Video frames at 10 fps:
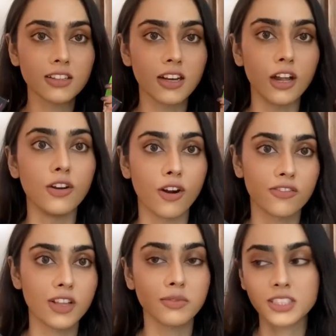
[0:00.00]
A lot
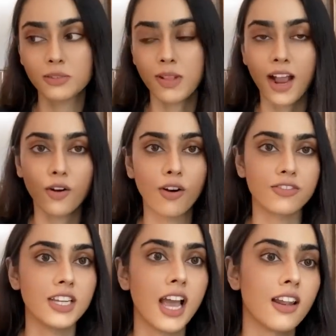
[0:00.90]
of them. This is black
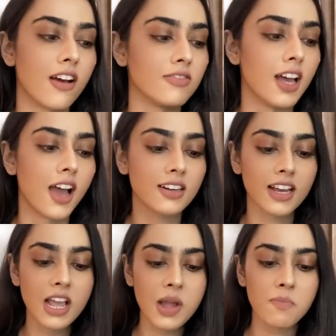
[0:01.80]
coffee. I love that.
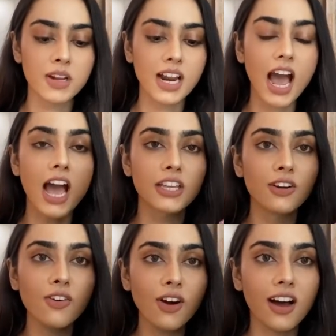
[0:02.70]
But you
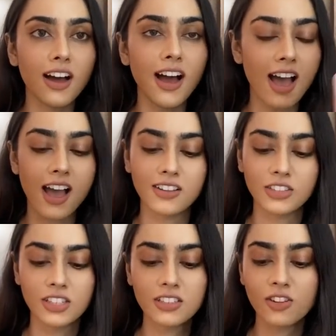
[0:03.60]
know, so
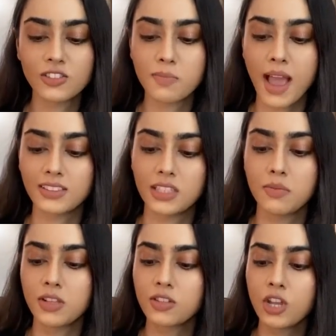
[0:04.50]
this is also Maxim.
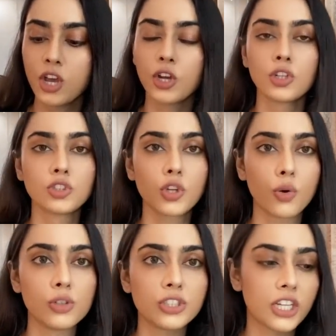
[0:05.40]
It's
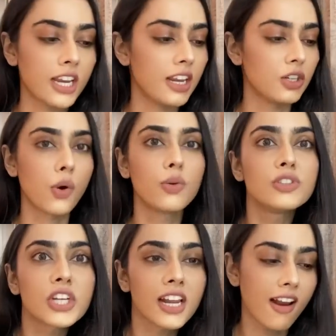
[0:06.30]
dolce
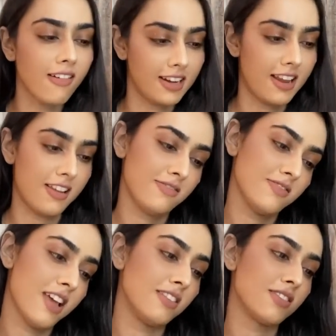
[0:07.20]
latte.
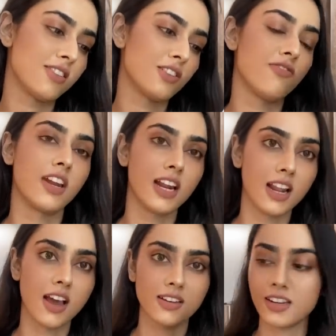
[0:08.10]
And this is vanilla
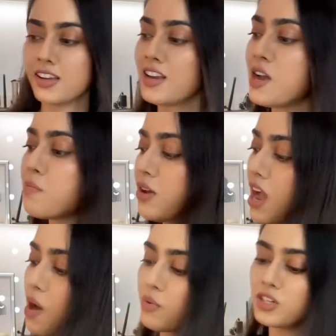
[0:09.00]
latte. But
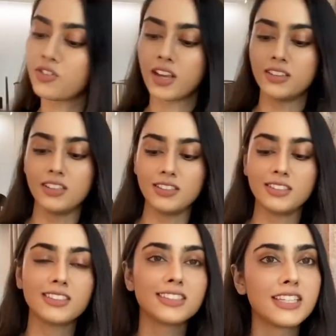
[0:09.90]
I wanna try
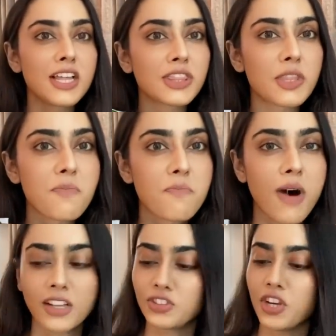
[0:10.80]
this. The
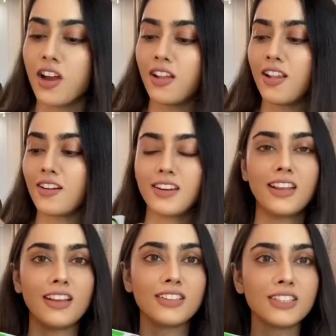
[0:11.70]
matcha latte.
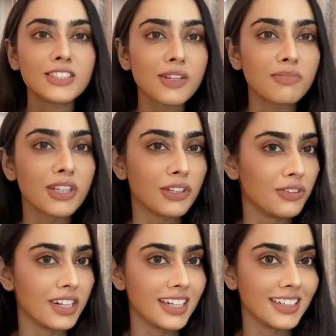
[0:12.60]
This is something new,
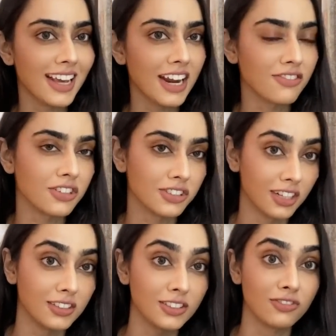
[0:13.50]
right? And I've heard
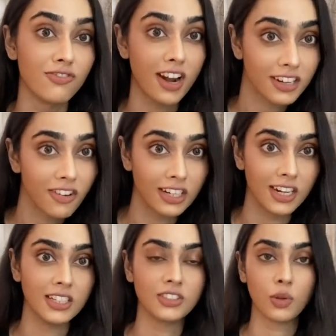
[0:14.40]
that this is very, very
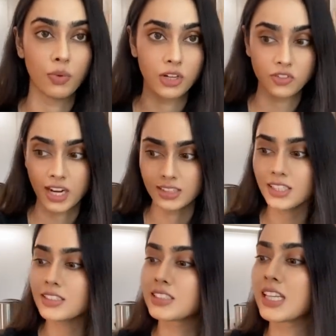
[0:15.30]
nice. So we're gonna try
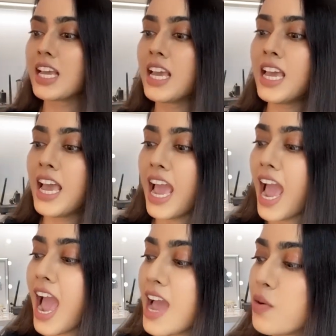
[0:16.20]
this.
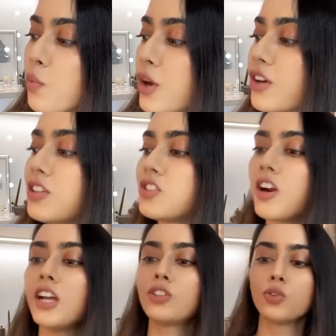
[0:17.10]
And we're gonna
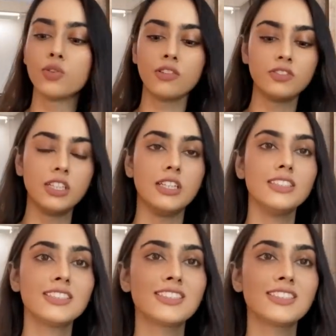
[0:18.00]
try two of these